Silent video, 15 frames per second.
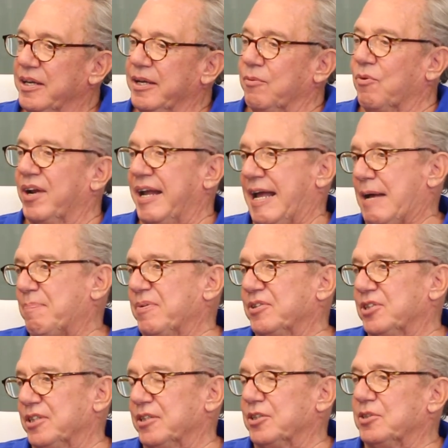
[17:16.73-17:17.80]
What
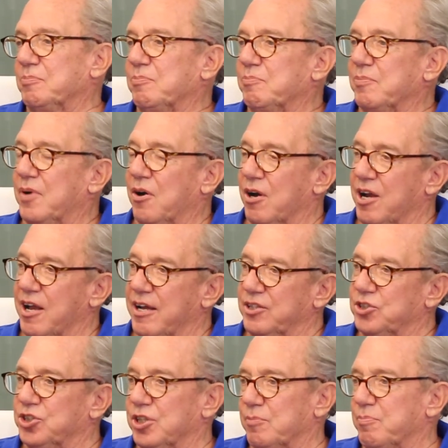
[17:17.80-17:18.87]
happens is our guys
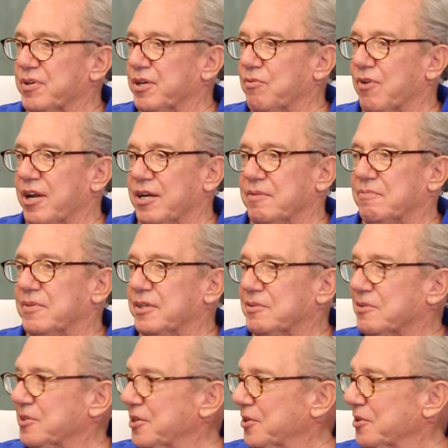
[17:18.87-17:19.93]
jump in right at
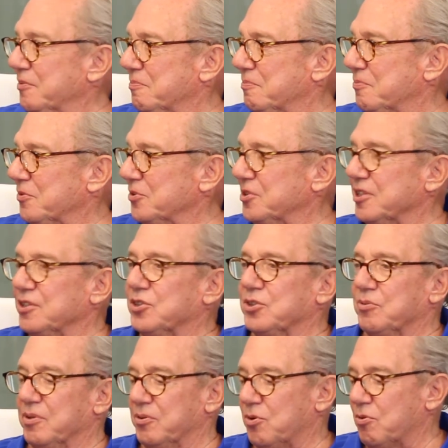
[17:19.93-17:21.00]
the first thing, so
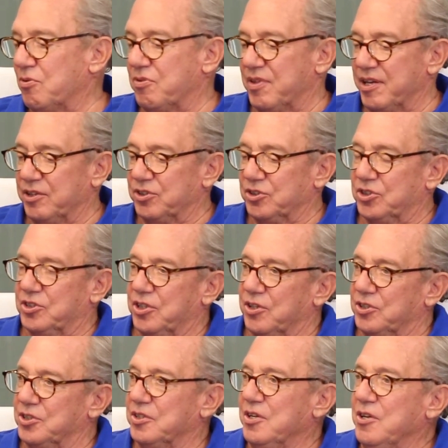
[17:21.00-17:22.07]
the whole thing just
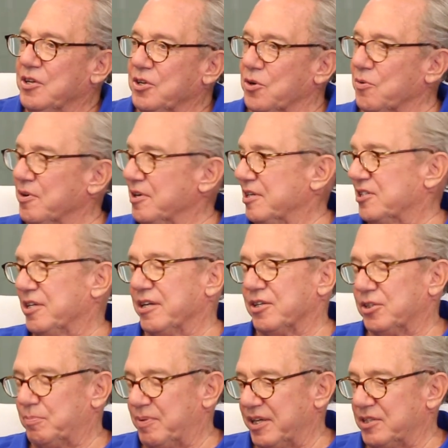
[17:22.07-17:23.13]
starts going, and I say,
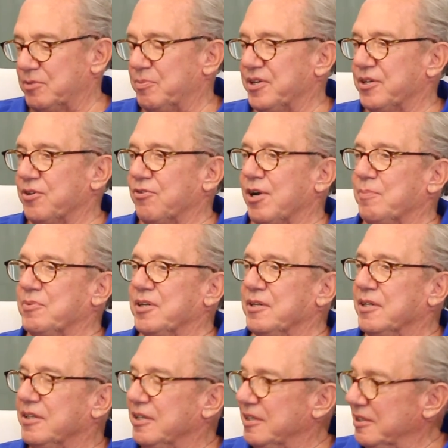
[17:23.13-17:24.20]
expect to be interrupted.
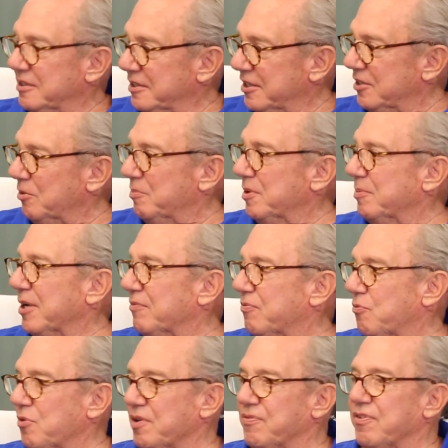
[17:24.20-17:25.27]
It'll be about
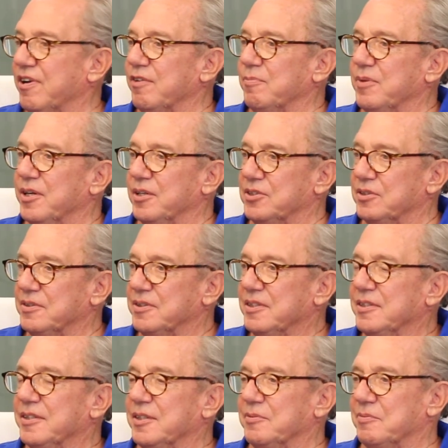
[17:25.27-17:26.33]
45 minutes,
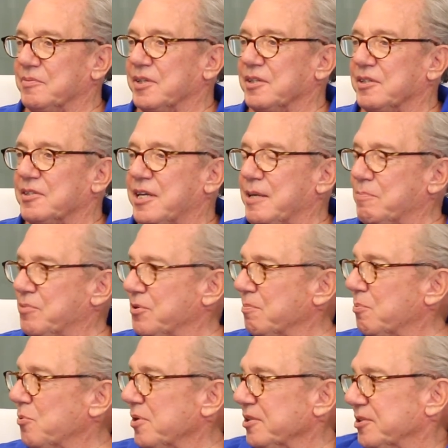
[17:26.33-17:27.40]
and keep to your
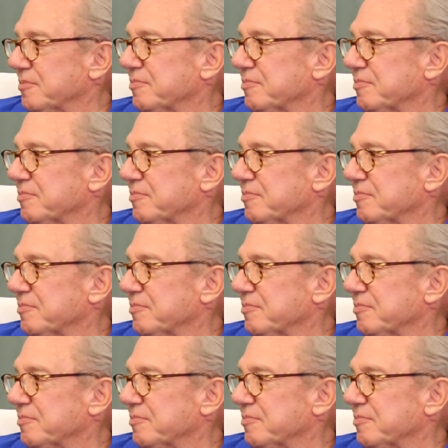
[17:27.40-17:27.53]
points.